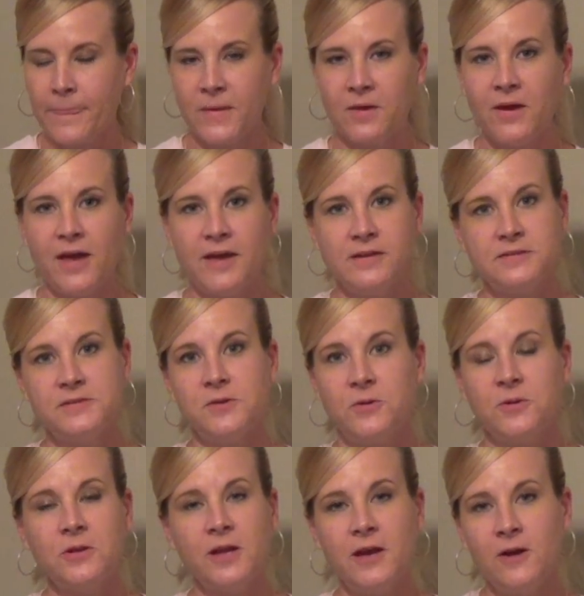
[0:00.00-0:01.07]
Okay, so
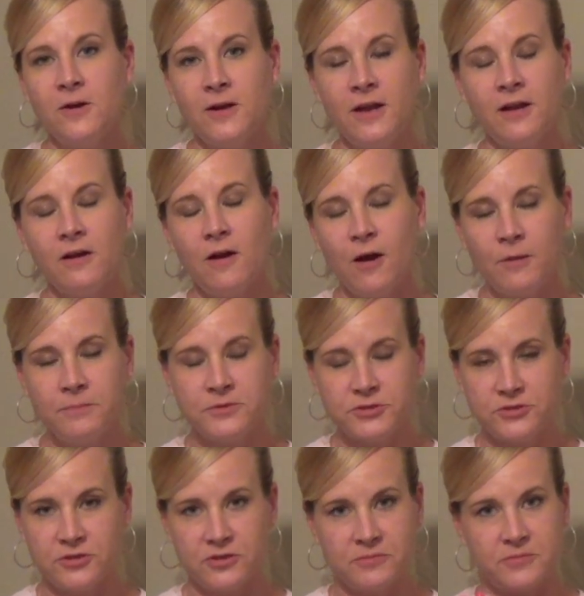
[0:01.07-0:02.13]
clarinet
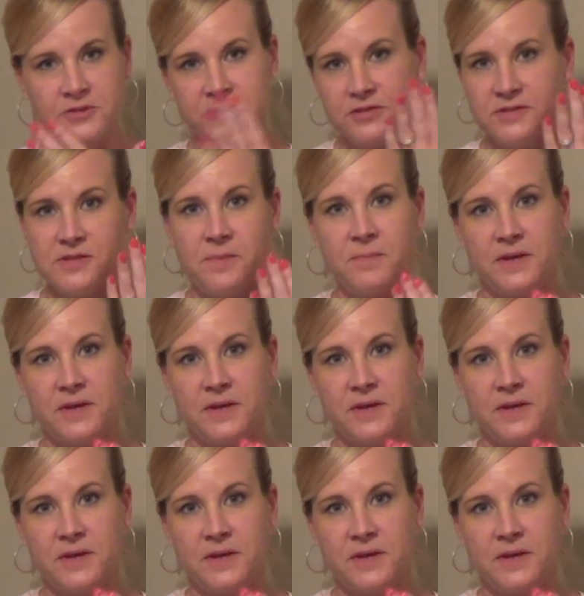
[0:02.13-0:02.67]
embouchure, which is the